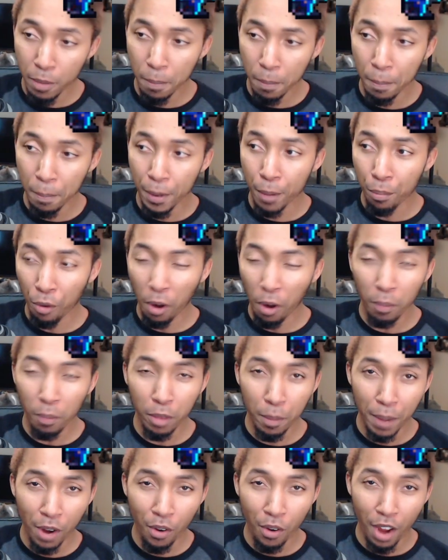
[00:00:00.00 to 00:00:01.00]
but probably
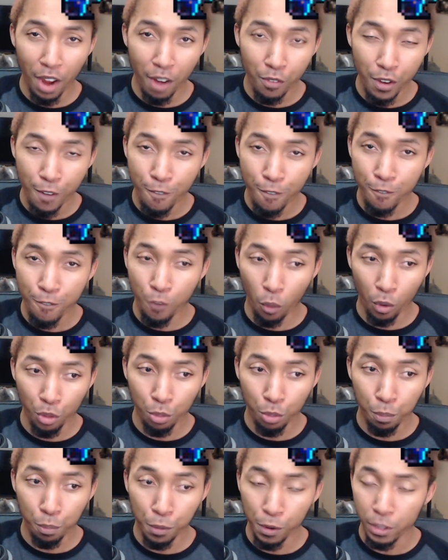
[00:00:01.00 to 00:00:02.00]
about every
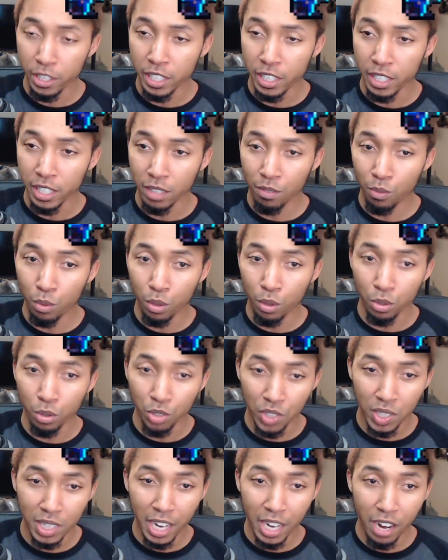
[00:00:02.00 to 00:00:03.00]
4th bullet will
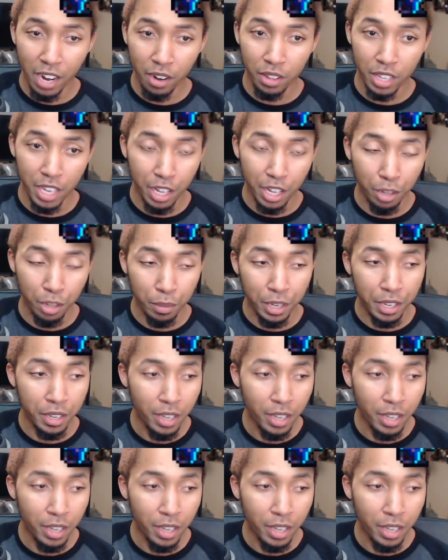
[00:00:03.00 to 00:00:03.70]
snare the enemy.